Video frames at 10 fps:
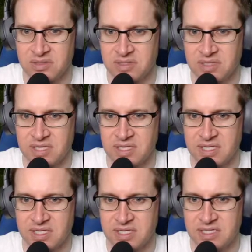He
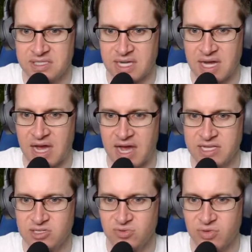needs a high
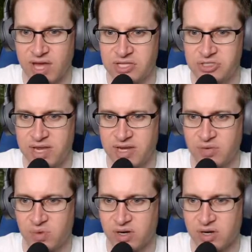school educated
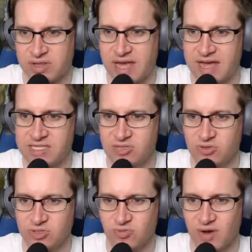worker. The high
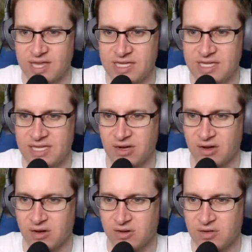school's right here.